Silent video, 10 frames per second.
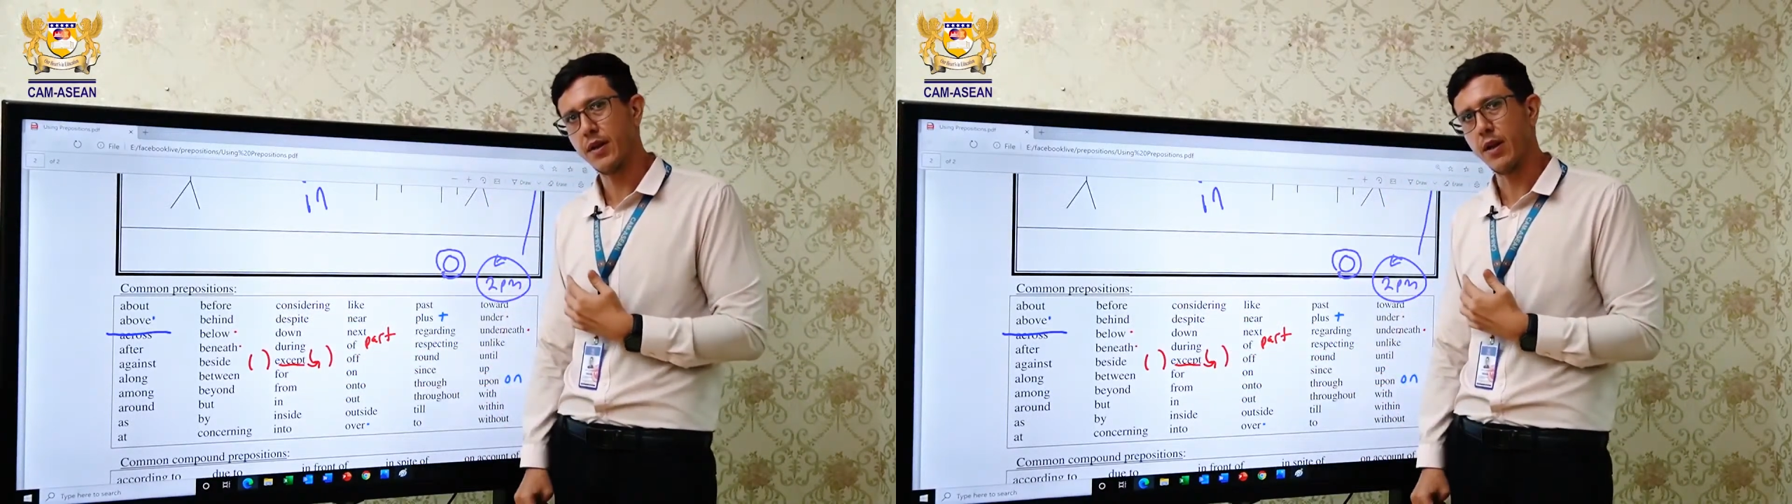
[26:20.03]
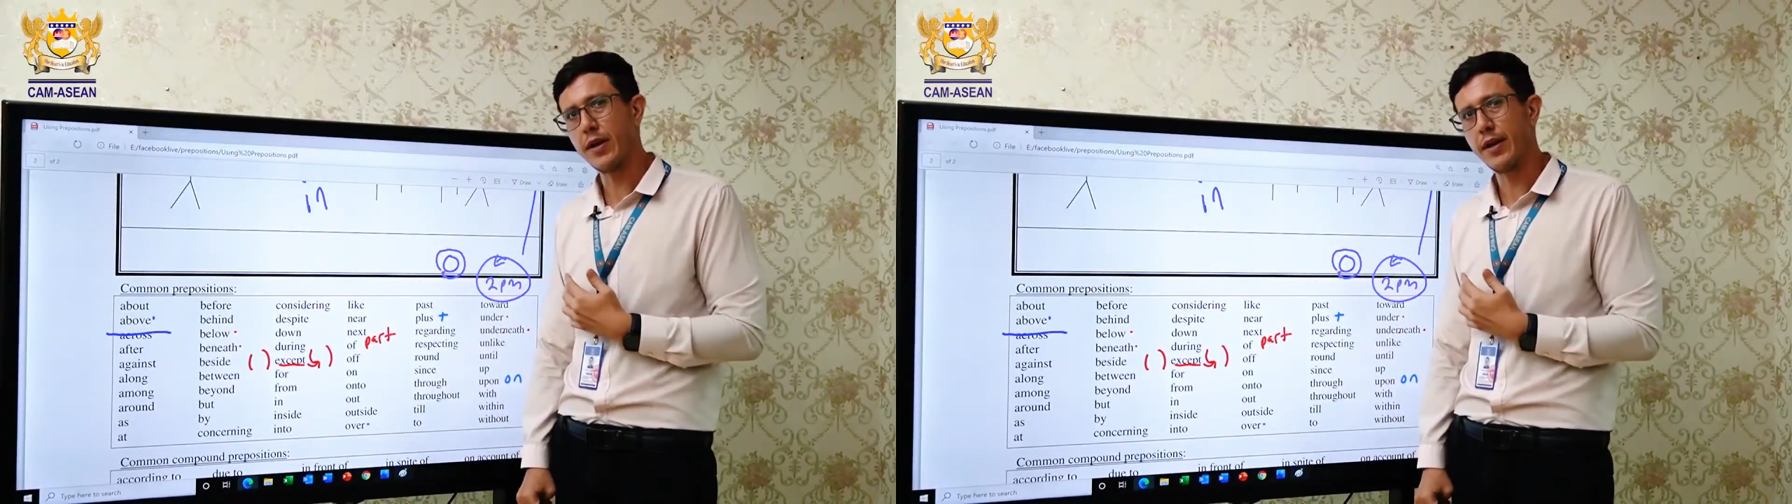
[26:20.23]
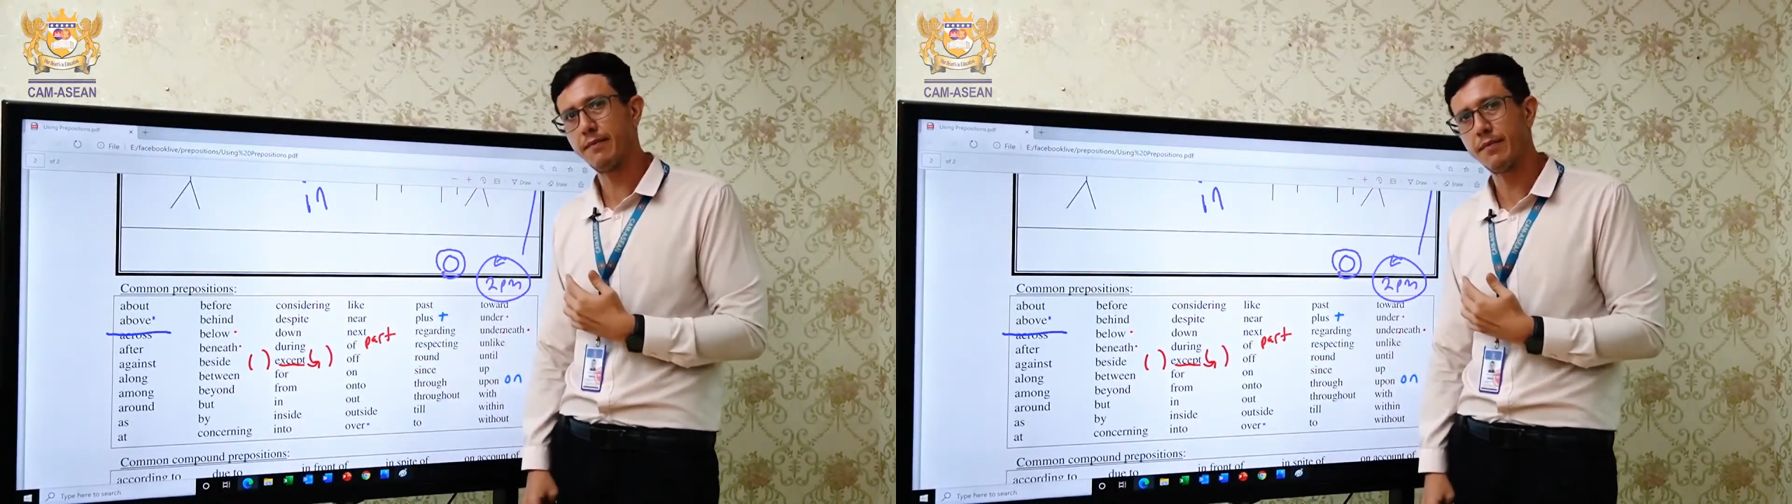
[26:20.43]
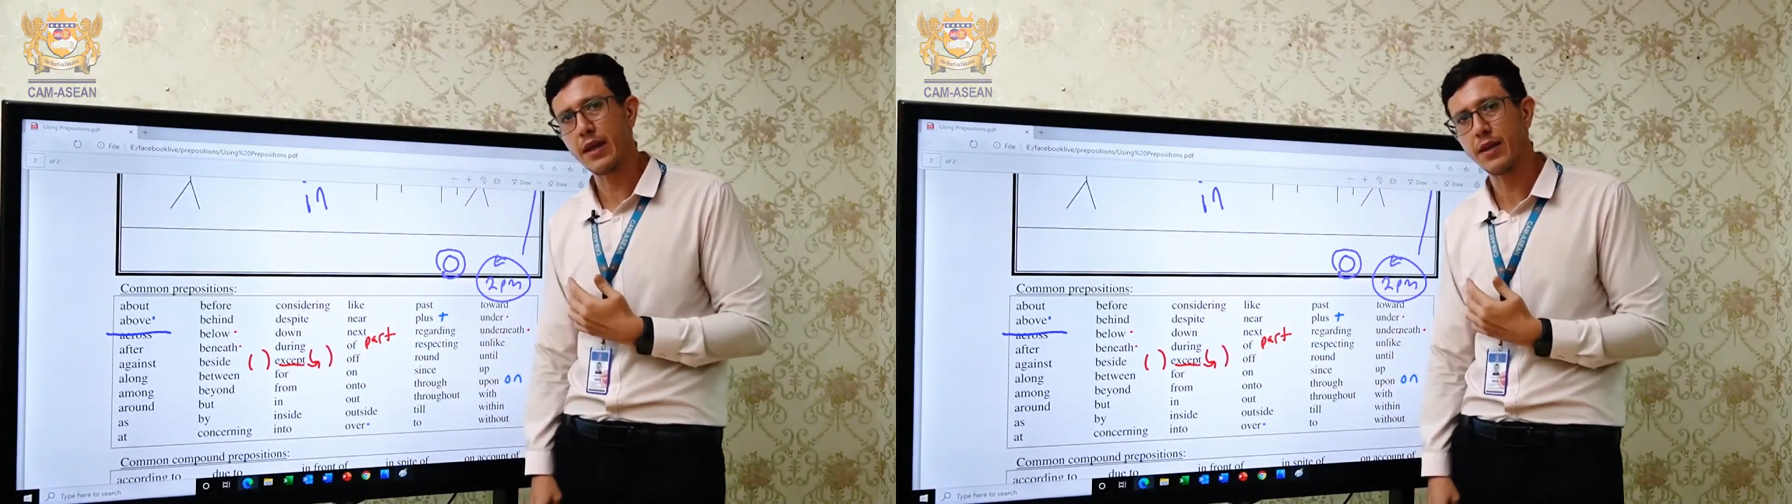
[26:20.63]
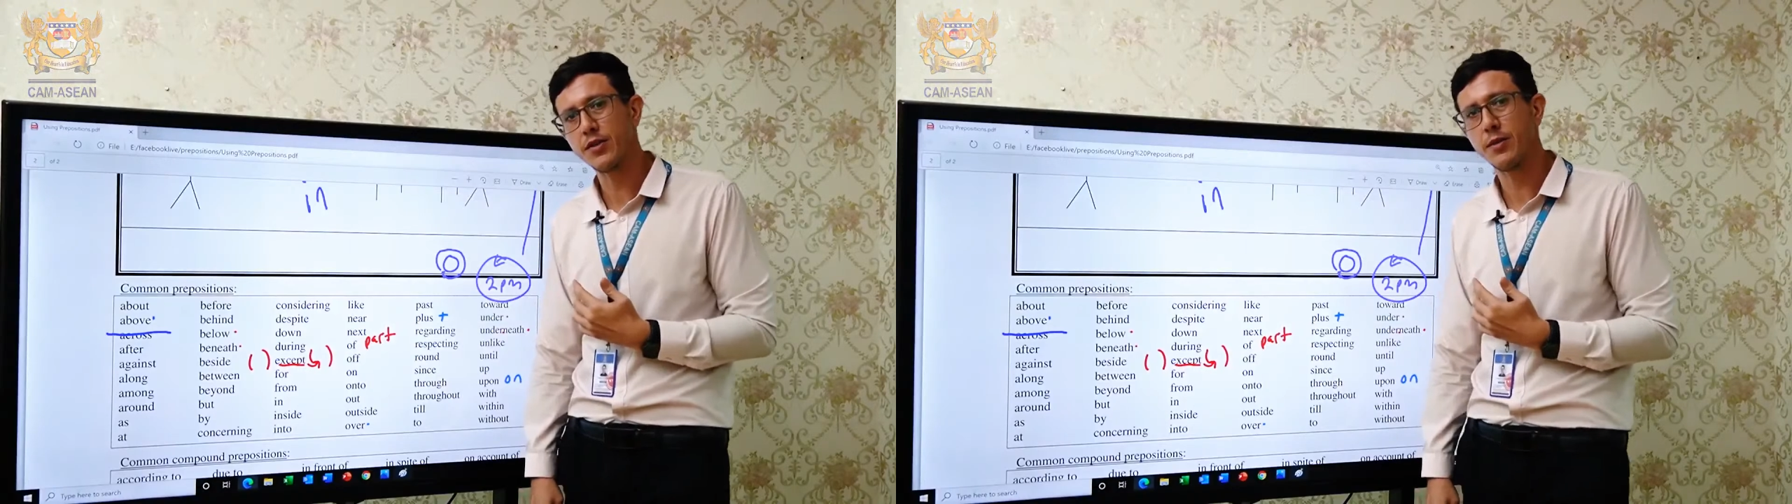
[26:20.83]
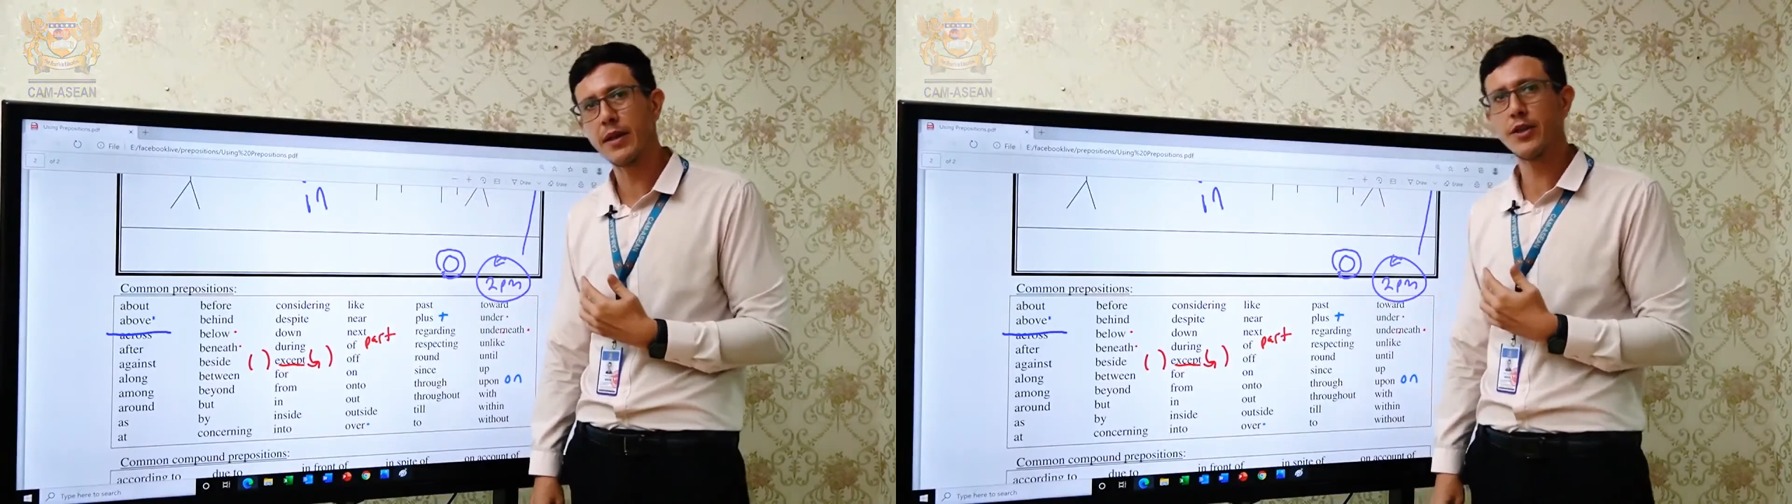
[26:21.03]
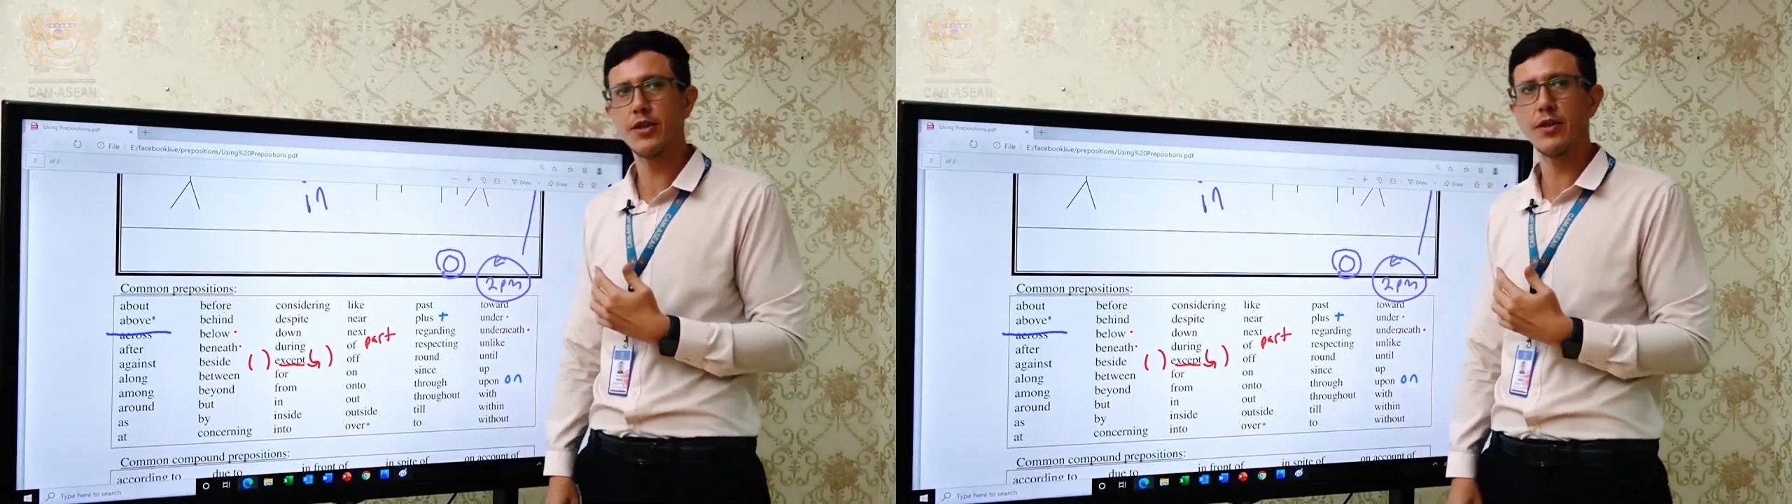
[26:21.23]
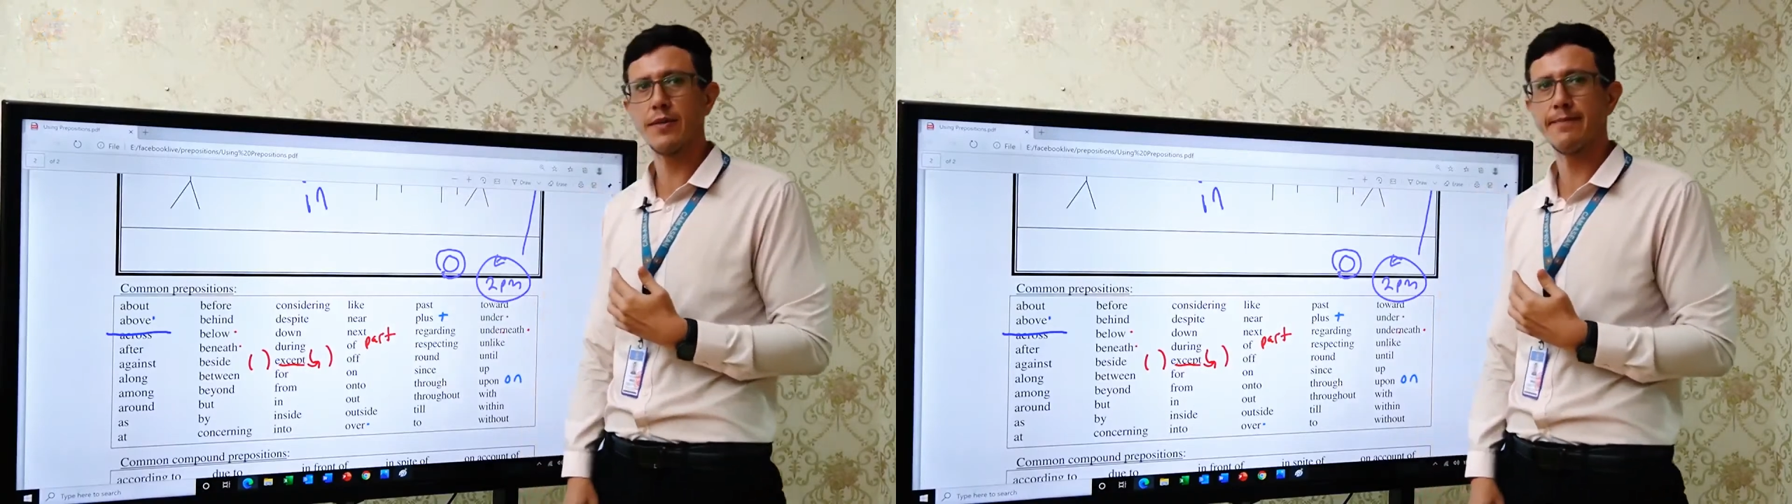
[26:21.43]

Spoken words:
Okay, thank you so much.